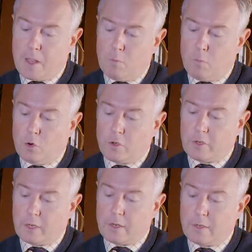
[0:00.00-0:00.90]
water
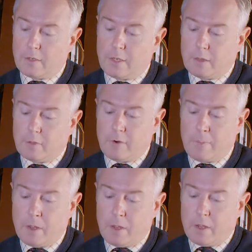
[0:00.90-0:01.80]
to get underneath the
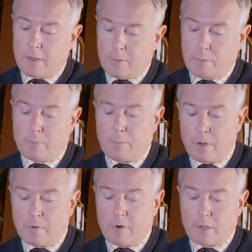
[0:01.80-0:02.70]
rib, and that will
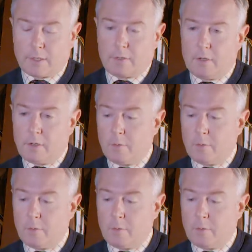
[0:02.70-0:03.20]
promote rust.